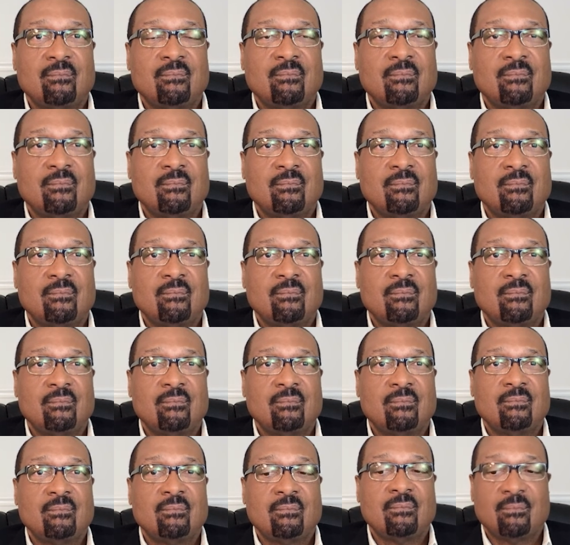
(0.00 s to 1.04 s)

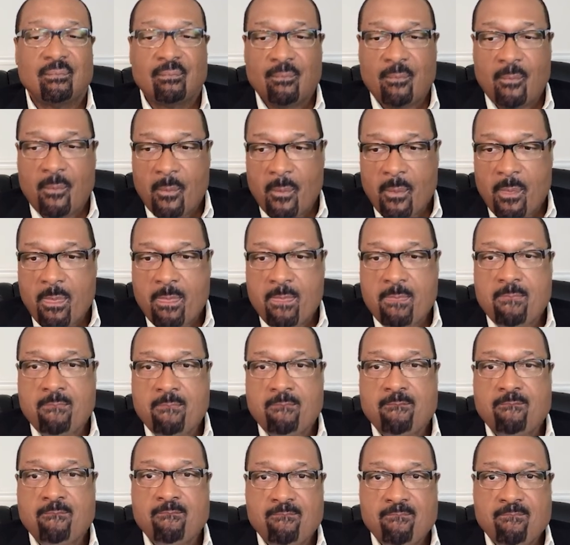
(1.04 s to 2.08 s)

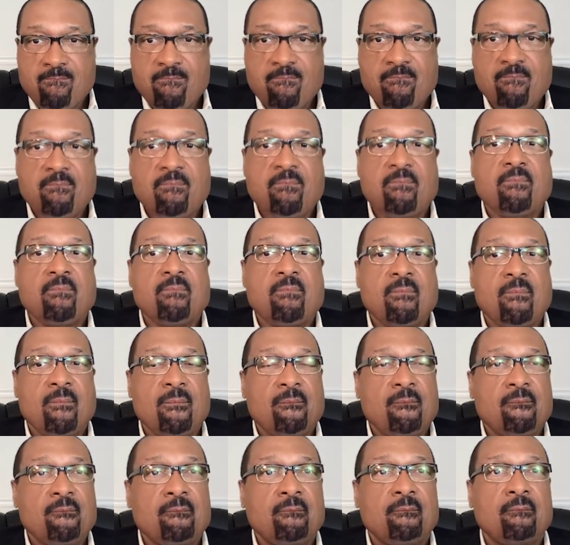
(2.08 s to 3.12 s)

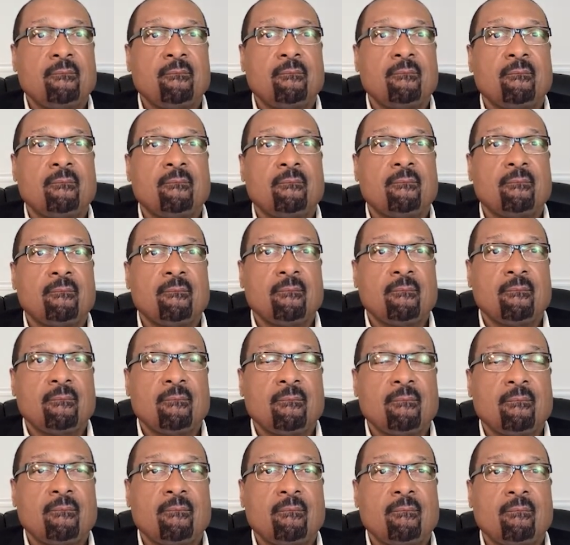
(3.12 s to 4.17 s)

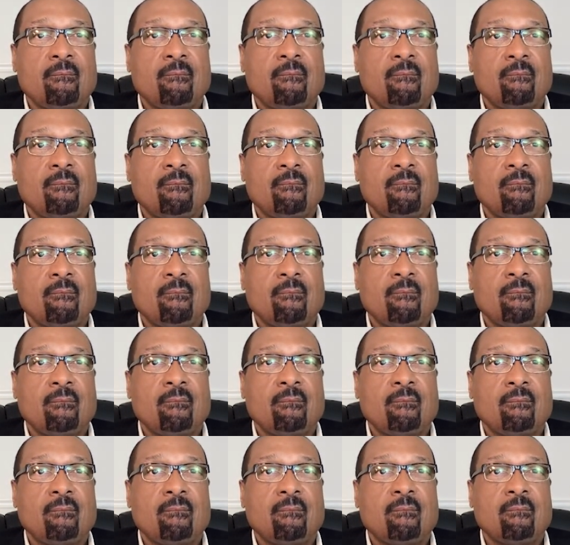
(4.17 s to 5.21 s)

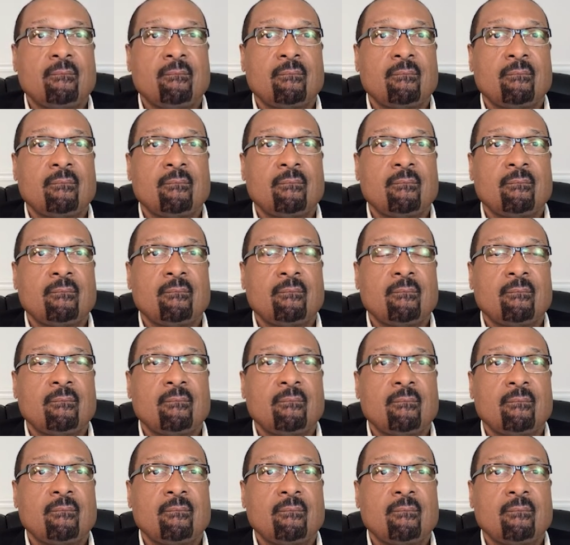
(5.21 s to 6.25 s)

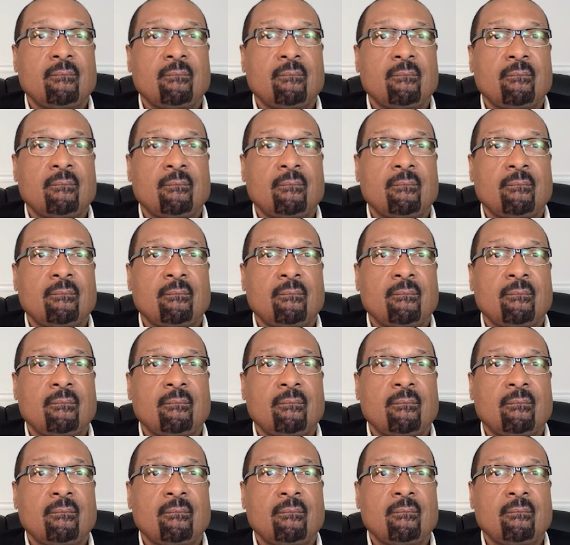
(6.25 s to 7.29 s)

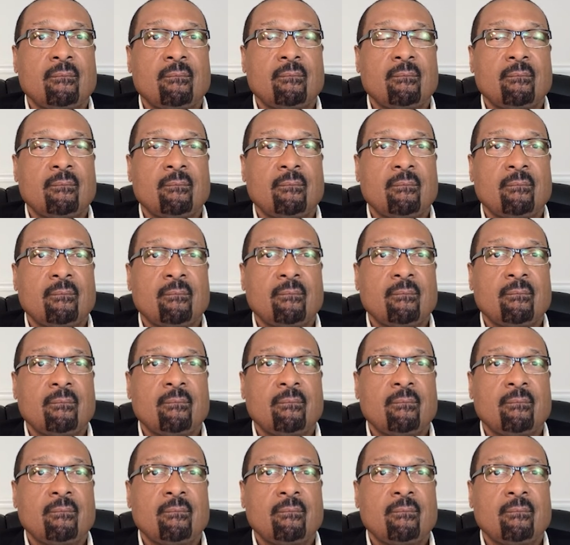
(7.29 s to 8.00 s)
(not speaking)